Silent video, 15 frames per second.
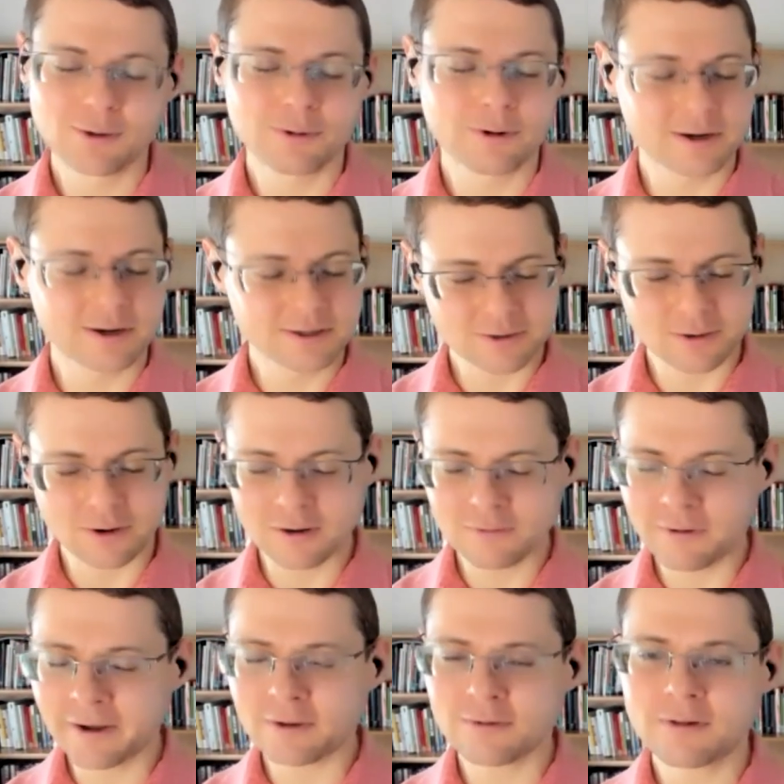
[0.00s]
We're the strong
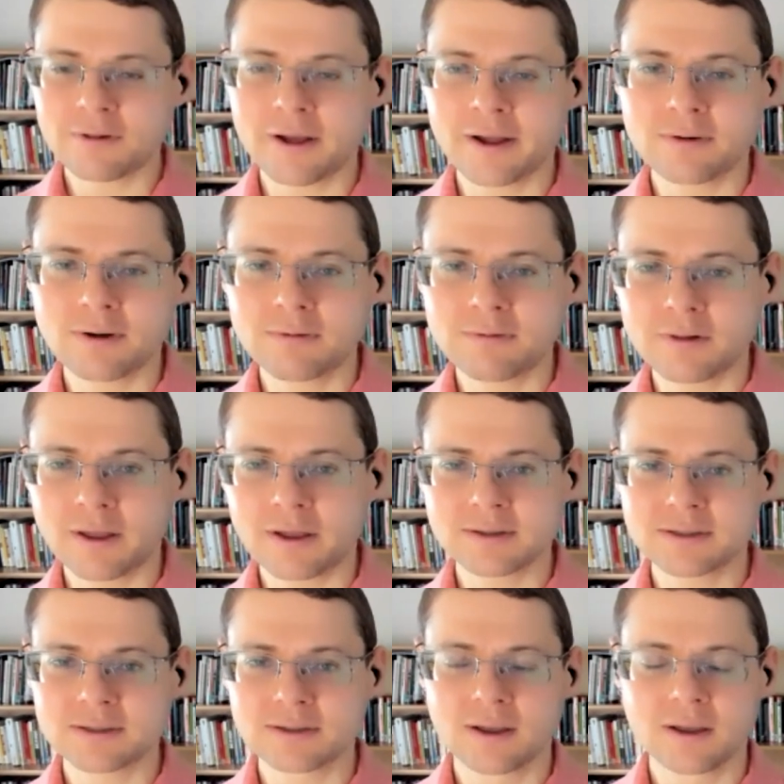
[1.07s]
fight or flight
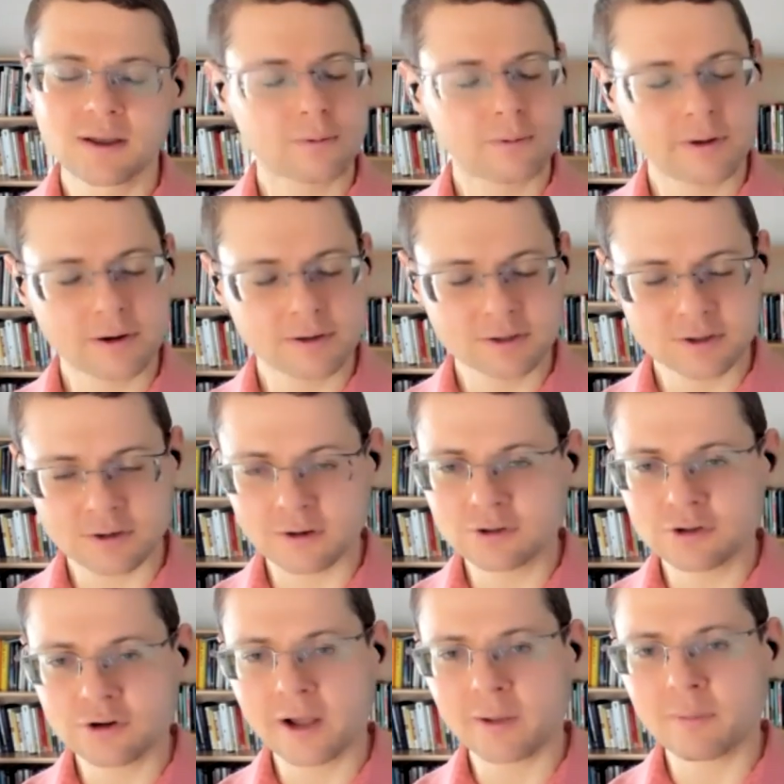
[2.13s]
reflex, we're the strong
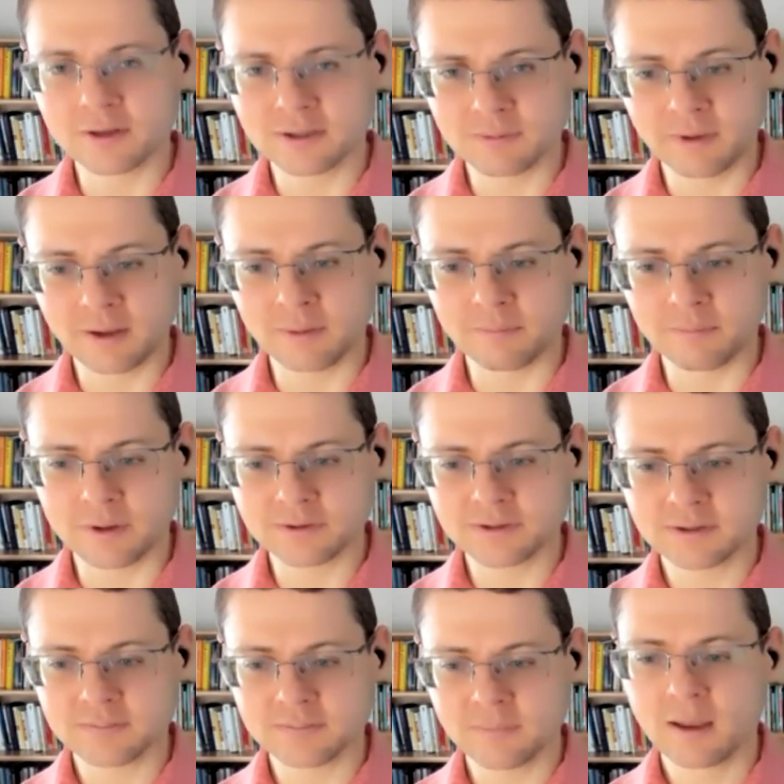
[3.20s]
tribalism
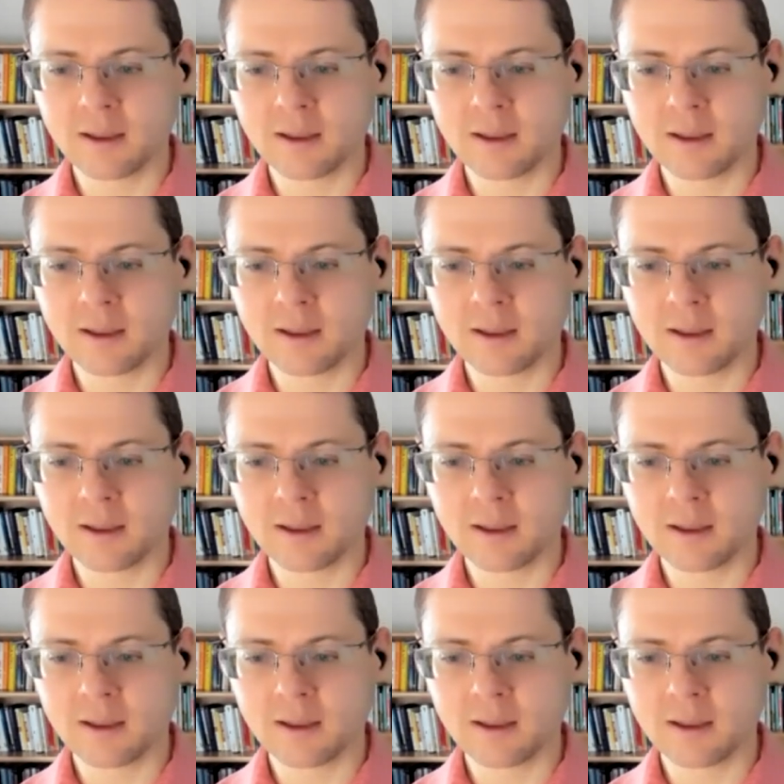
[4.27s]
impulse.